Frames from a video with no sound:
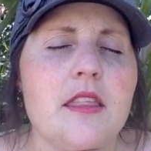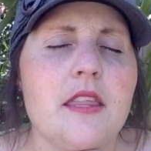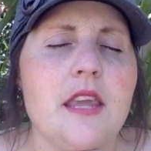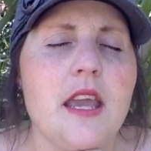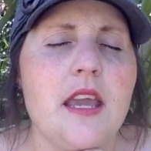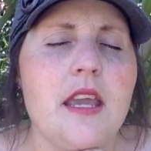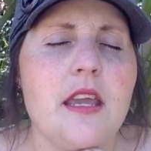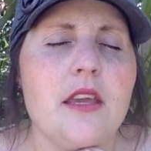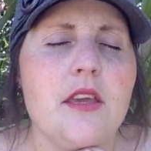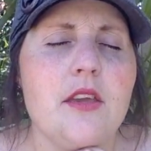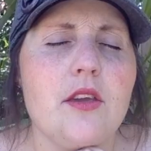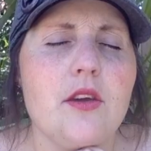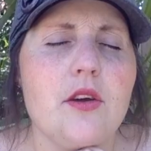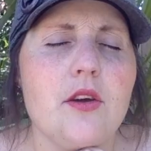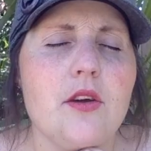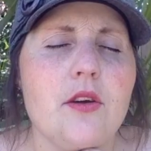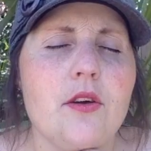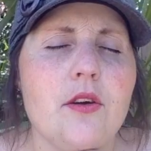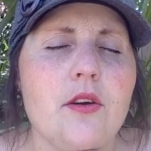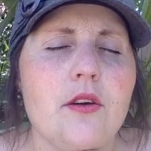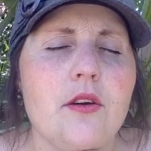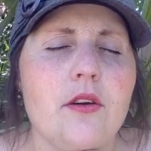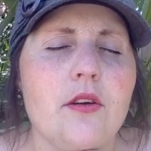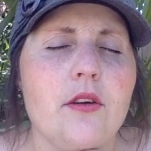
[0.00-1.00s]
Thank
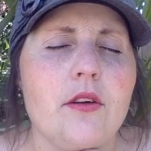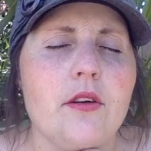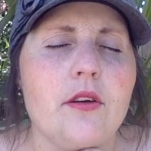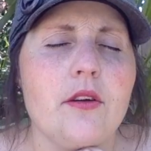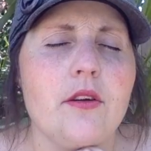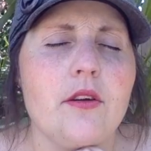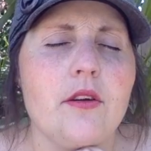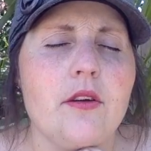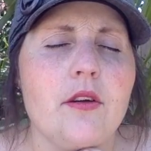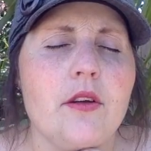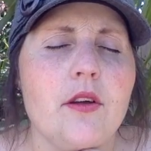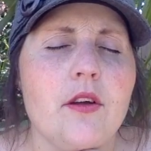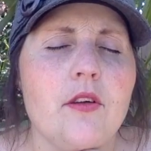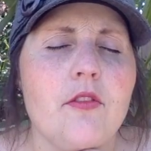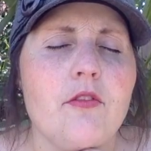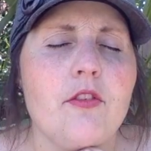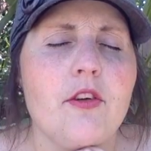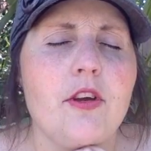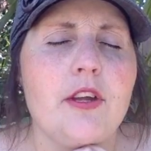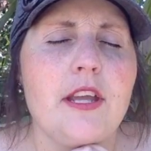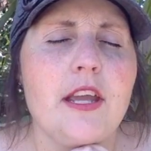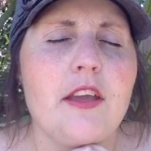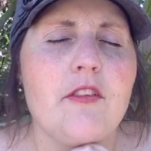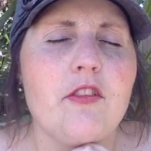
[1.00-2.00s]
you
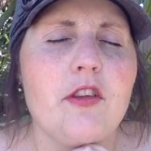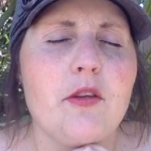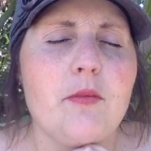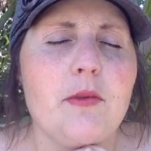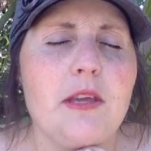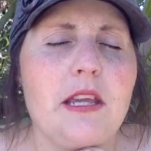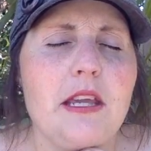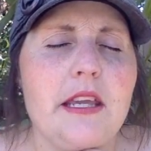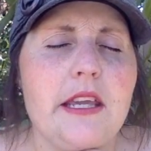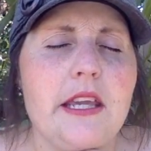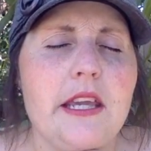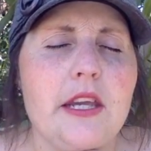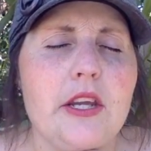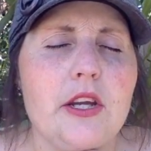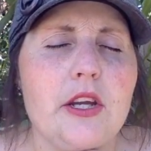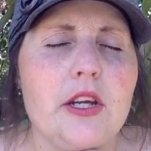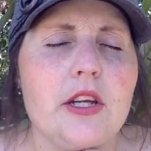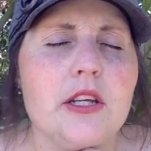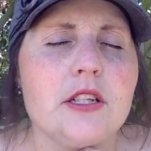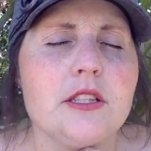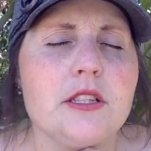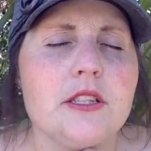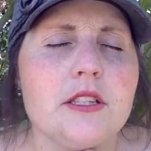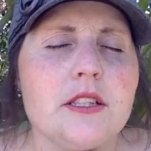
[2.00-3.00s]
for giving me
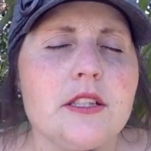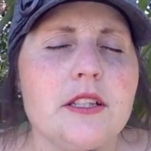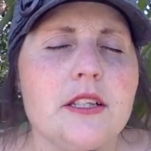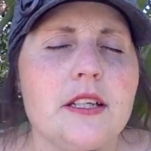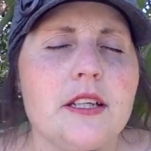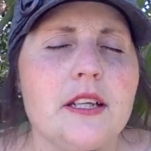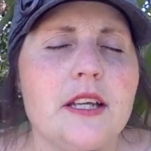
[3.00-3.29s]
ears